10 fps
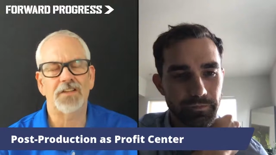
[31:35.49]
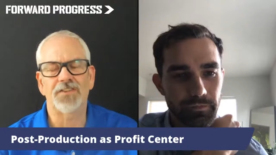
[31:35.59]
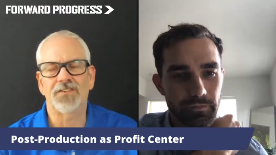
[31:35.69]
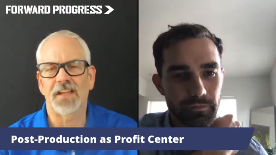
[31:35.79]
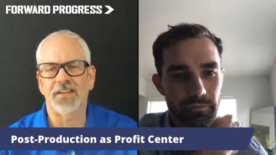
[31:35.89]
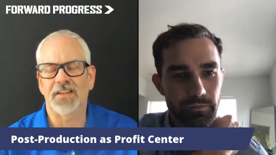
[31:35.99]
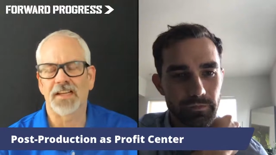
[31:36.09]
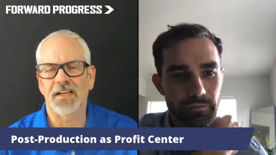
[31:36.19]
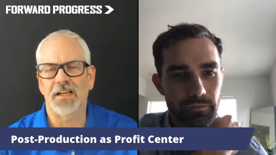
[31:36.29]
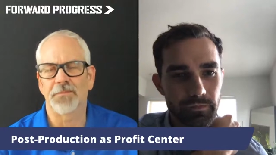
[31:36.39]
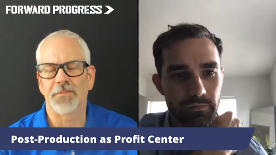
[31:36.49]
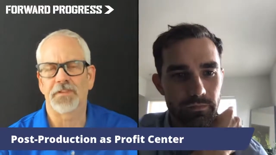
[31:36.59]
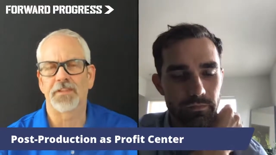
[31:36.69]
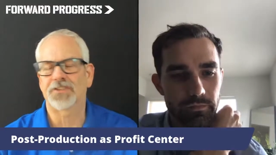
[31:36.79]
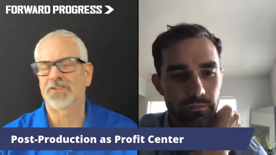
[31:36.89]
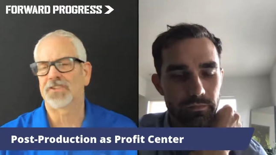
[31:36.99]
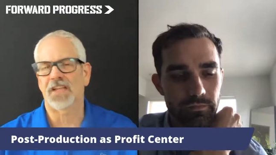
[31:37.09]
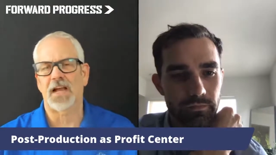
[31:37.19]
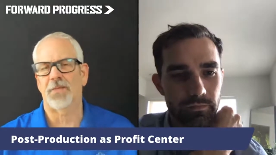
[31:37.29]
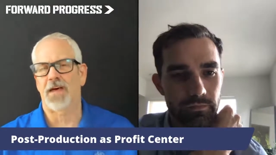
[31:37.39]
Speaker 1: does it take to get up? Let's just say I
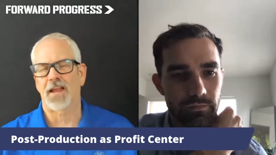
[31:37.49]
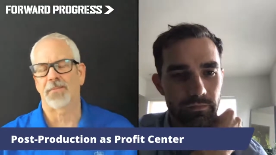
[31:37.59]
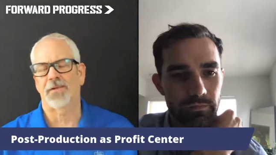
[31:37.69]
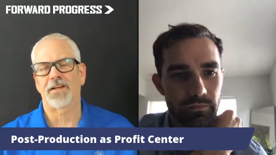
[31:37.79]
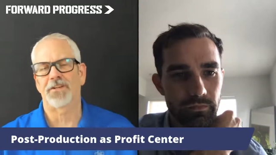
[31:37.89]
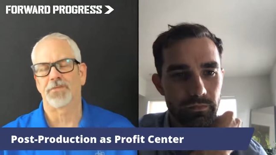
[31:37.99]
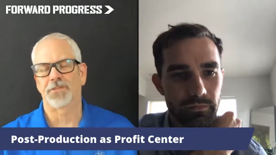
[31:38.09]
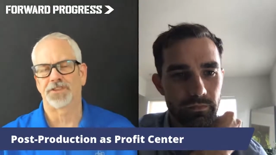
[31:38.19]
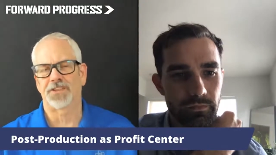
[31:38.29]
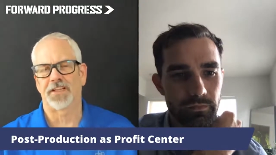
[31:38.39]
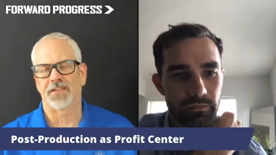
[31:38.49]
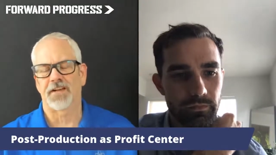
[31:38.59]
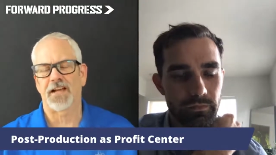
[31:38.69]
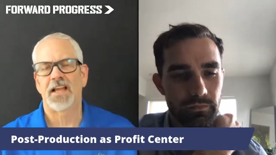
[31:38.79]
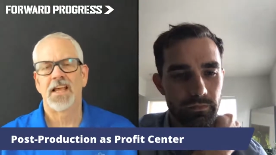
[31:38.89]
bought a brand new machine, right?